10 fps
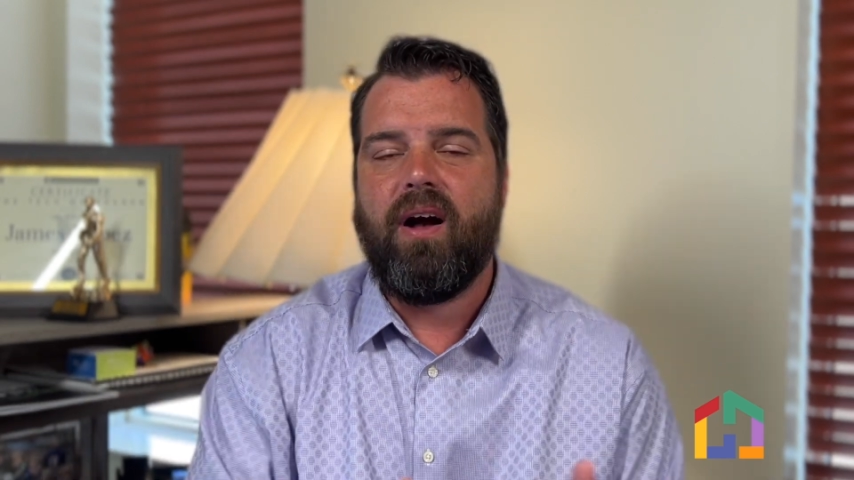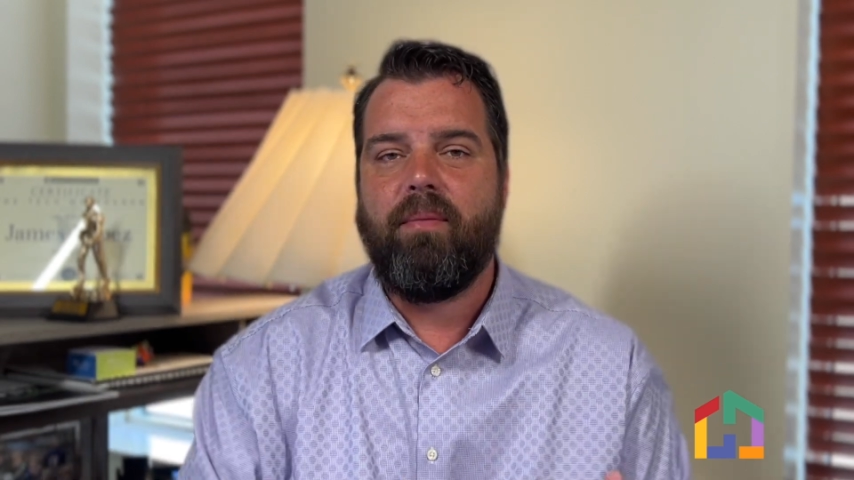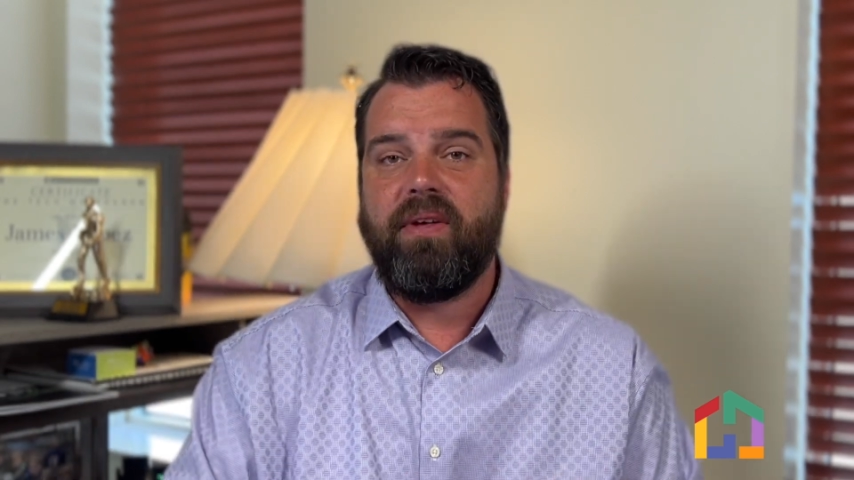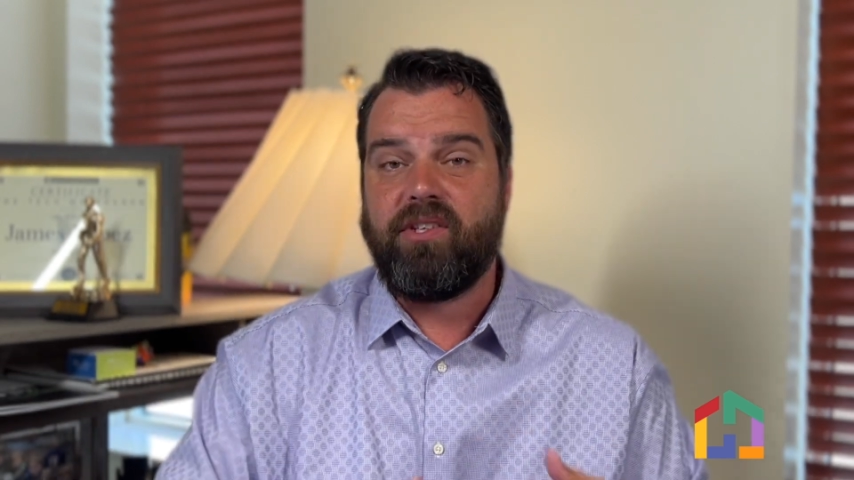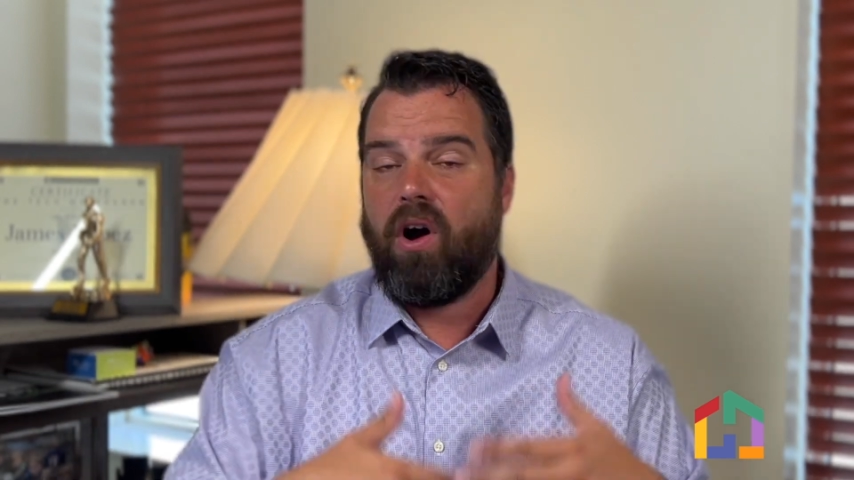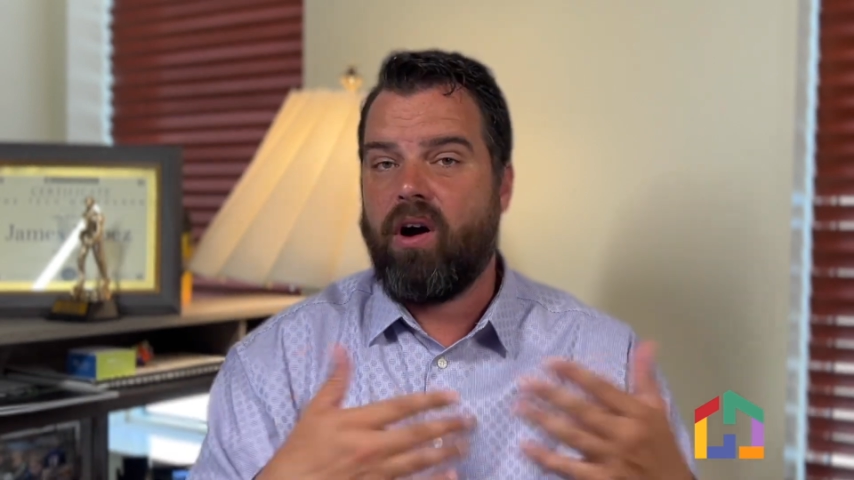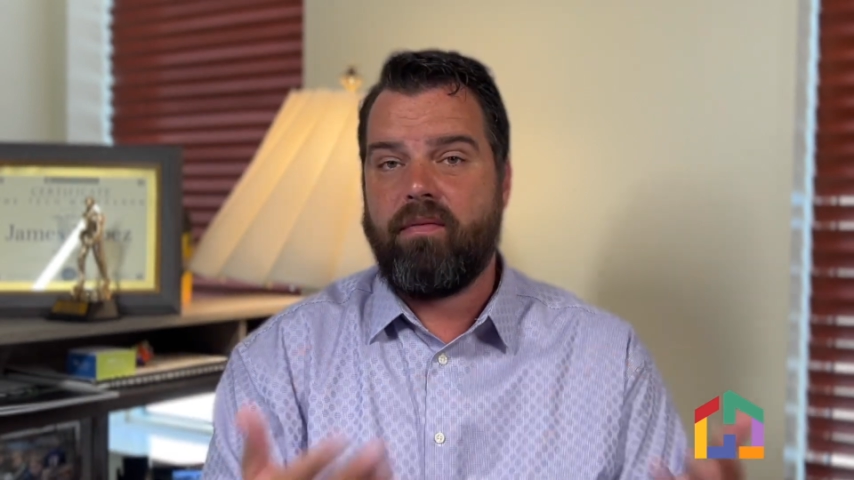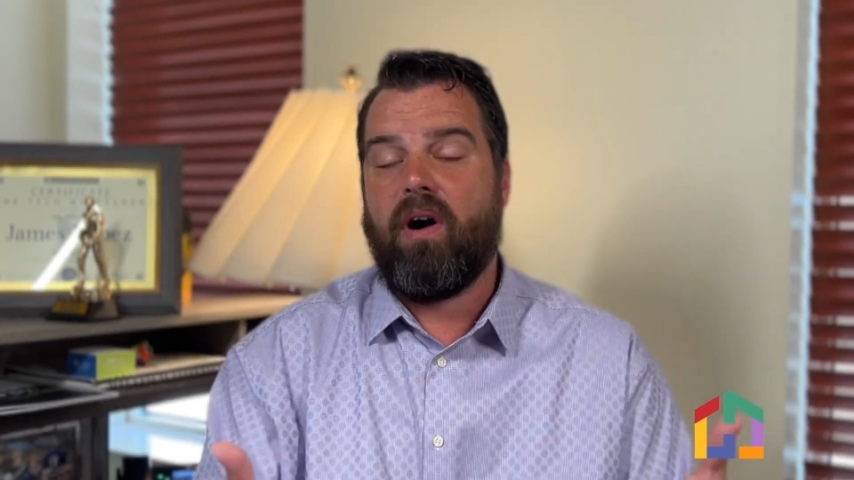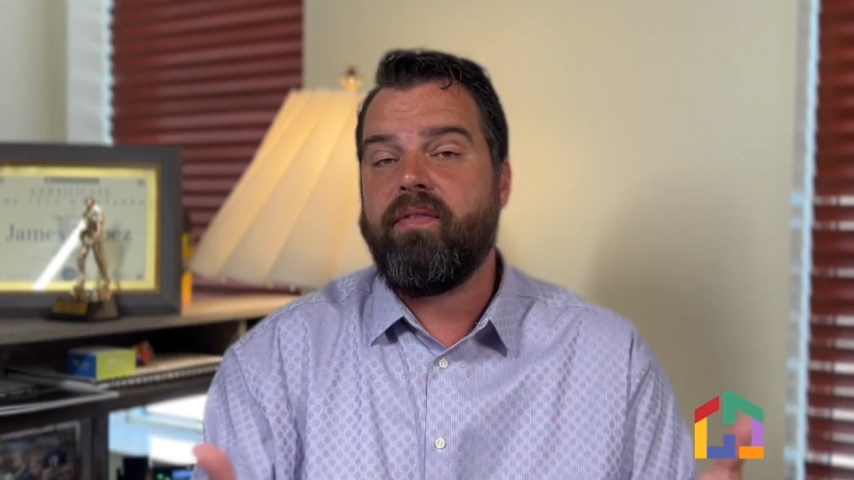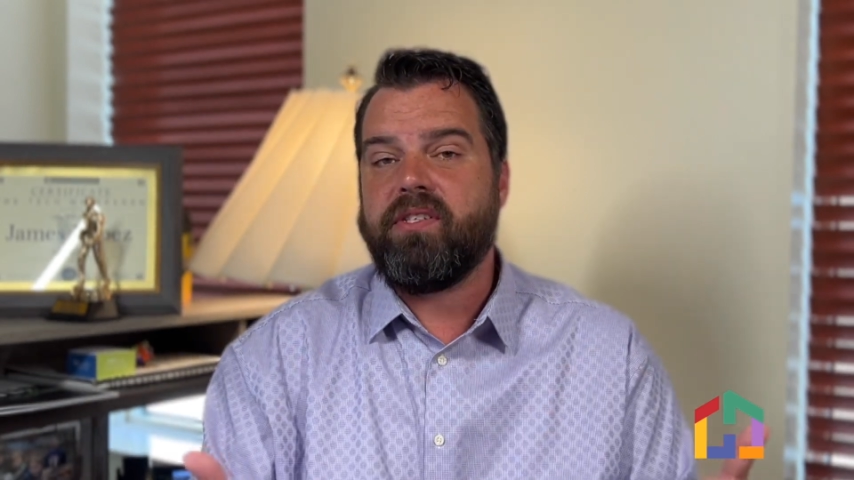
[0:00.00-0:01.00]
It's
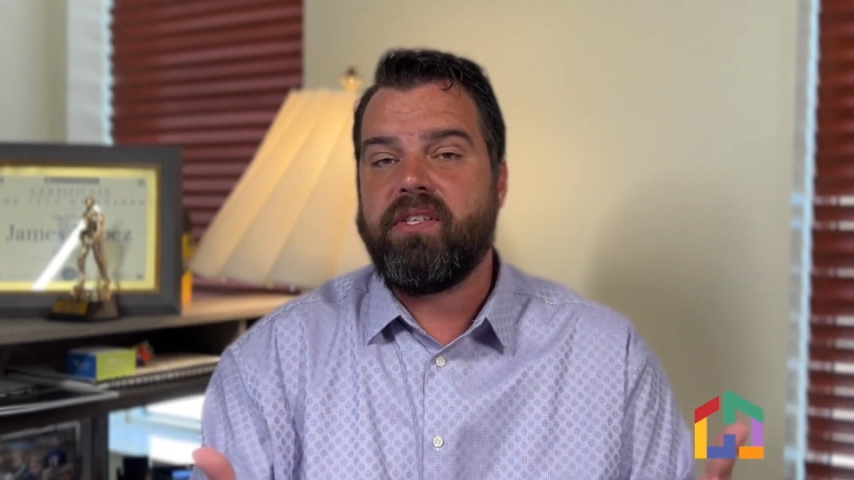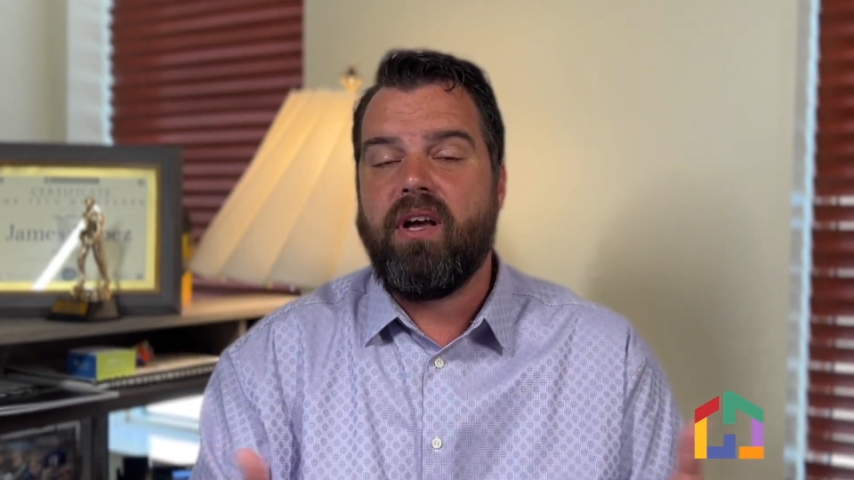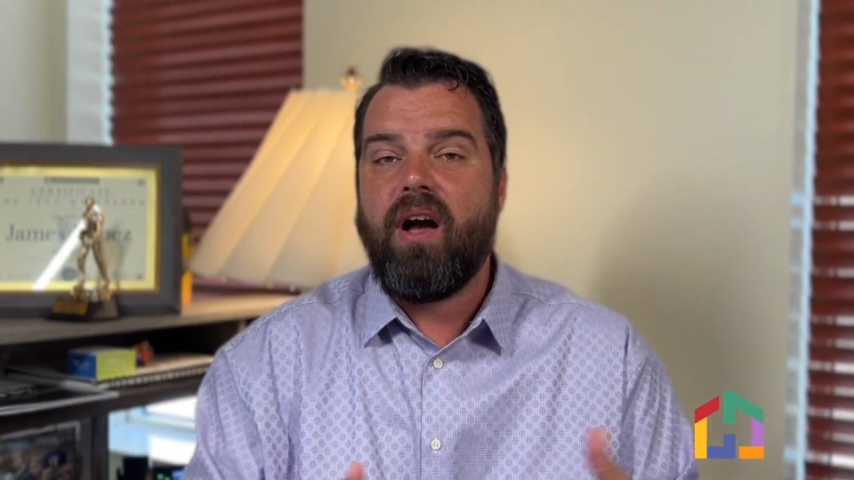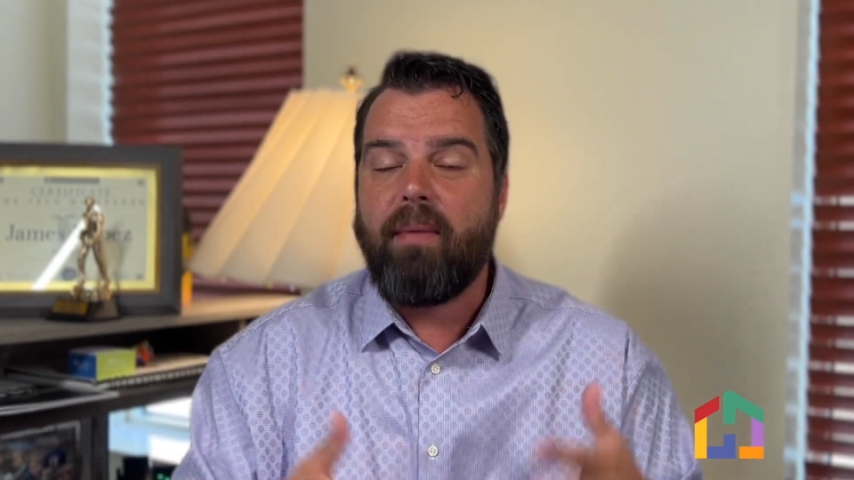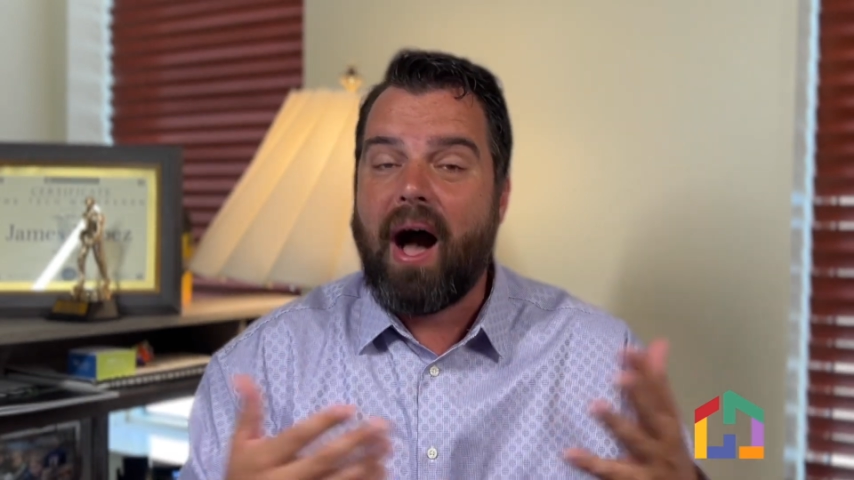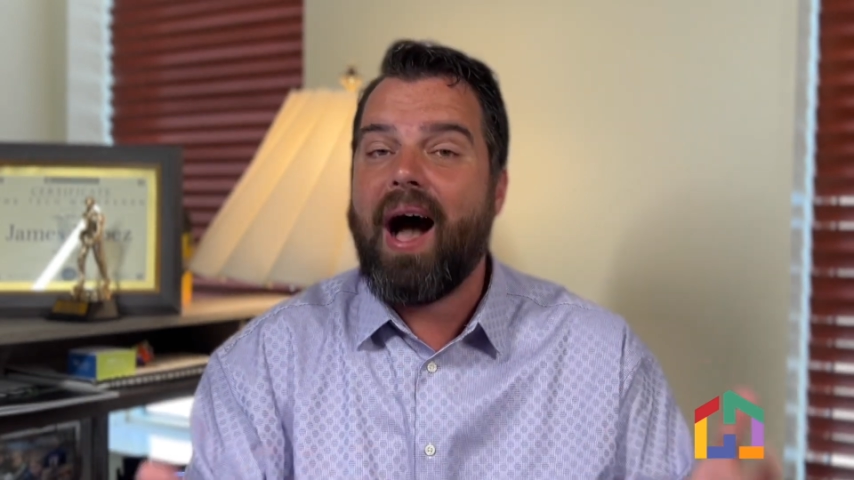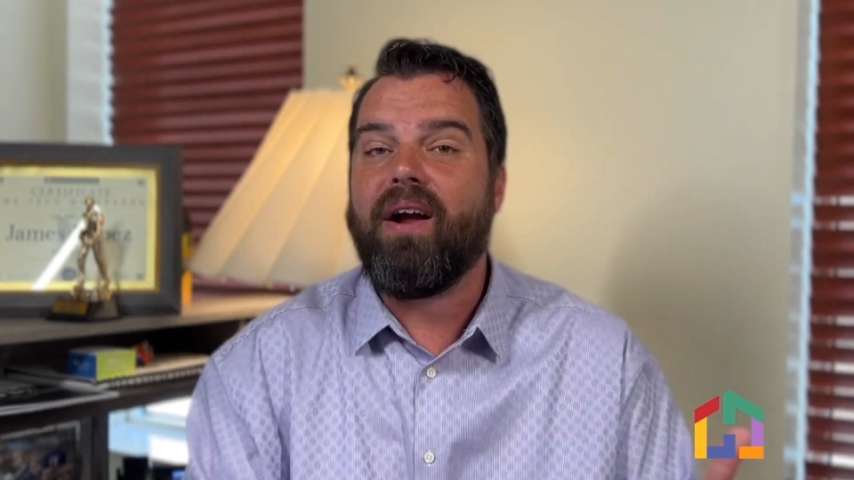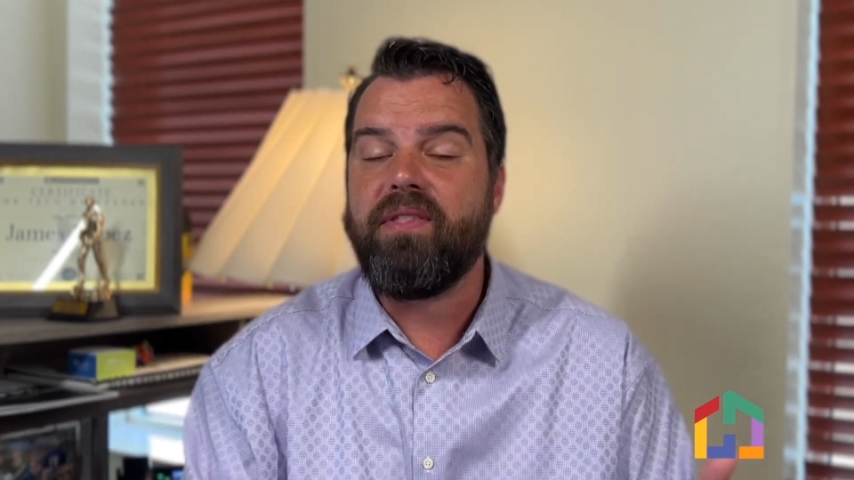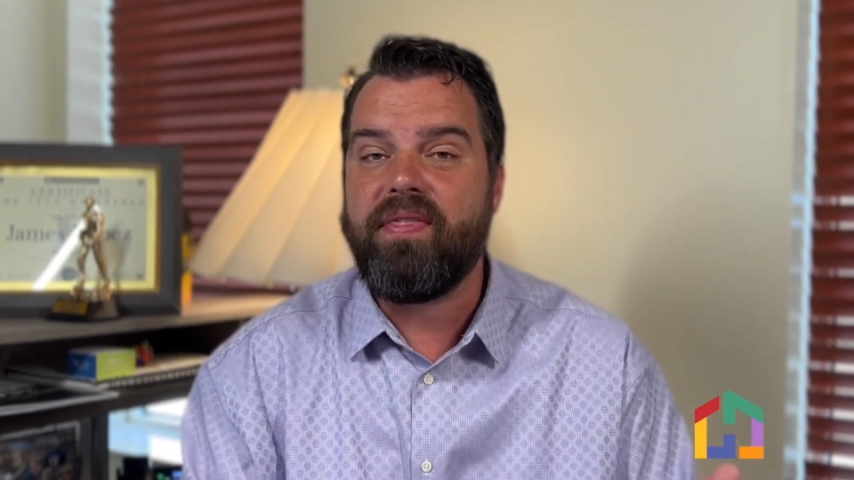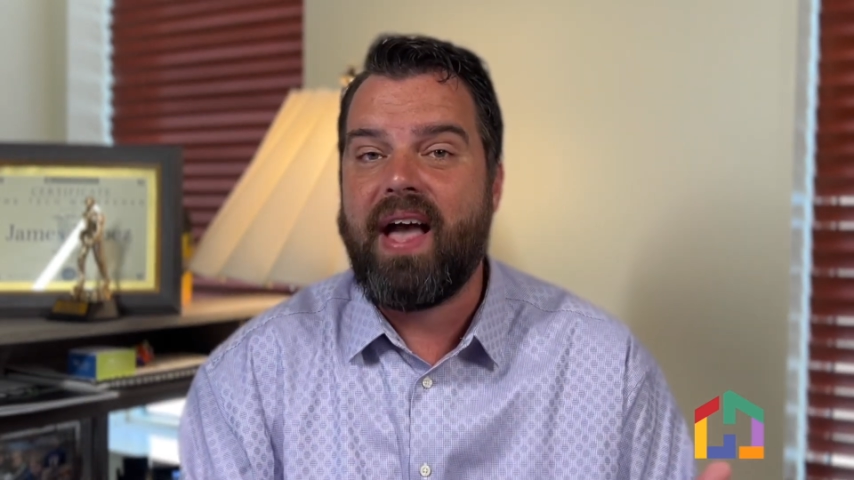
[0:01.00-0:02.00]
obviously
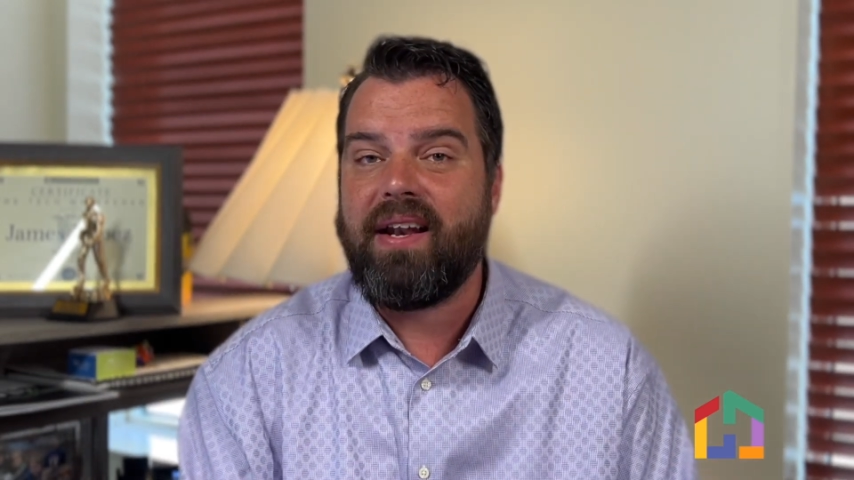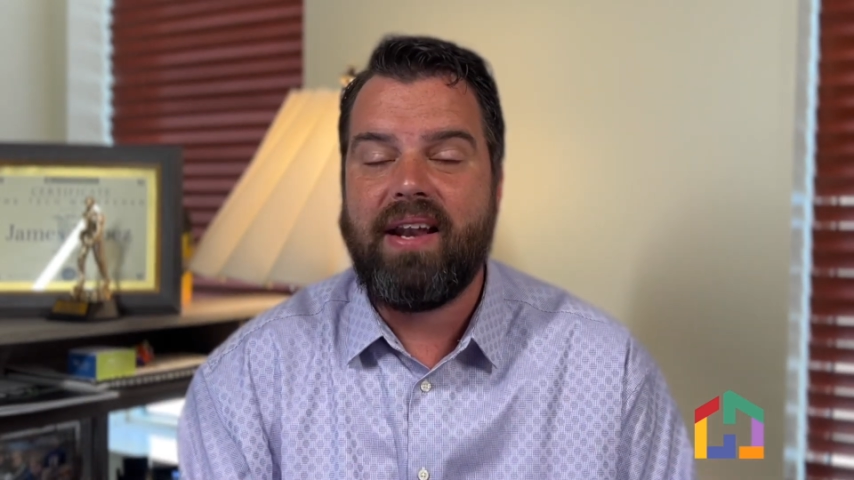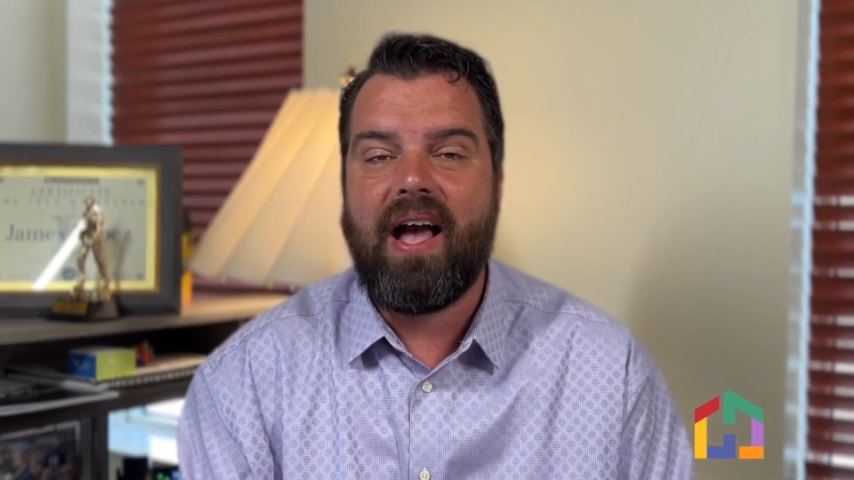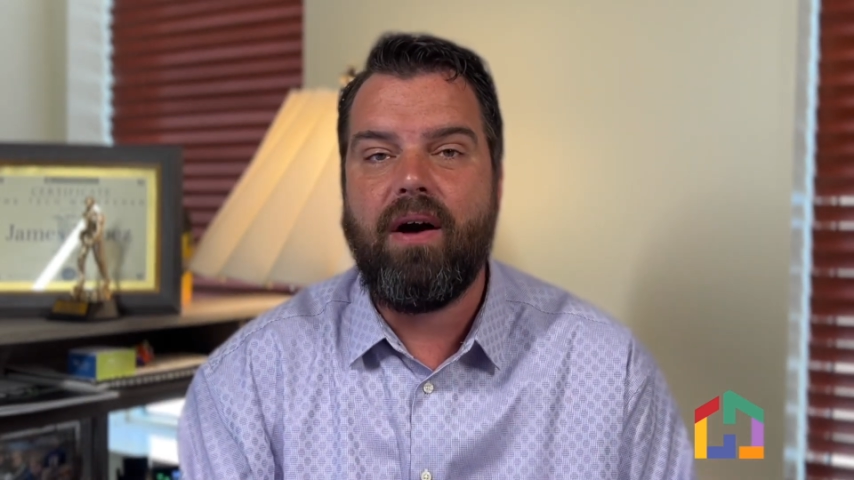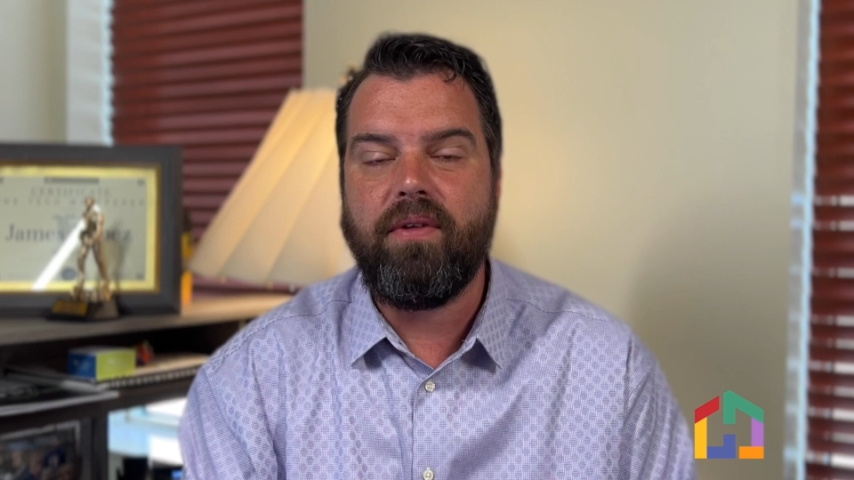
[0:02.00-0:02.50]
higher than that now.